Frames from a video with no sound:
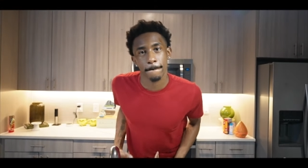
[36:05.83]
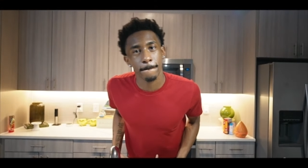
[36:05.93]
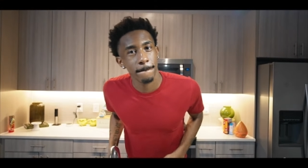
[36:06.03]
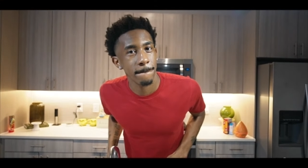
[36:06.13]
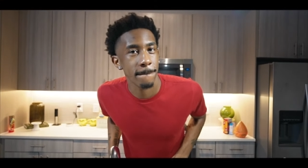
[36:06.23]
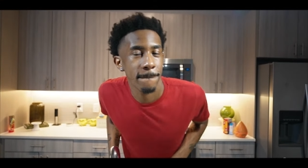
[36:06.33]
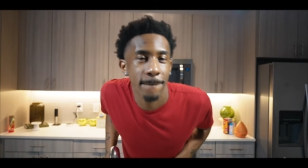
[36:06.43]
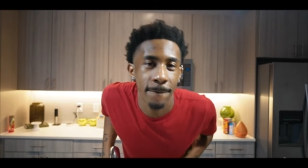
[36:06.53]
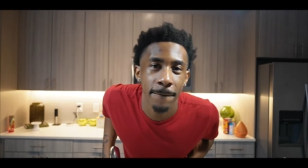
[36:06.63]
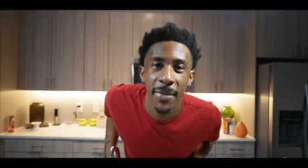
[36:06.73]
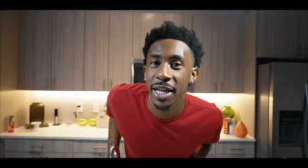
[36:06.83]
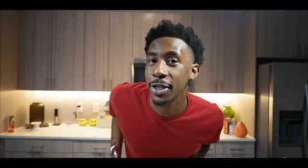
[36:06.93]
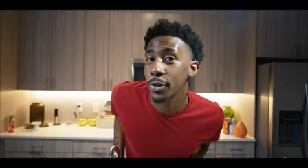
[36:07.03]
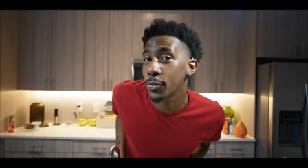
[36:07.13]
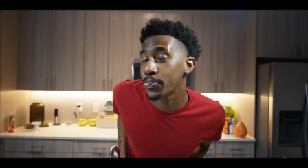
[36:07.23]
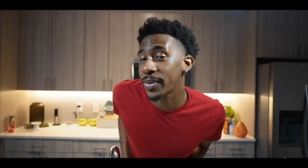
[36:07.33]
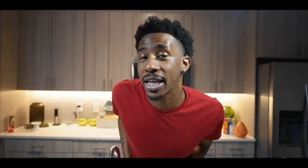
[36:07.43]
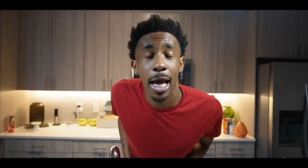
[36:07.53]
Mmm, mmm, it do. It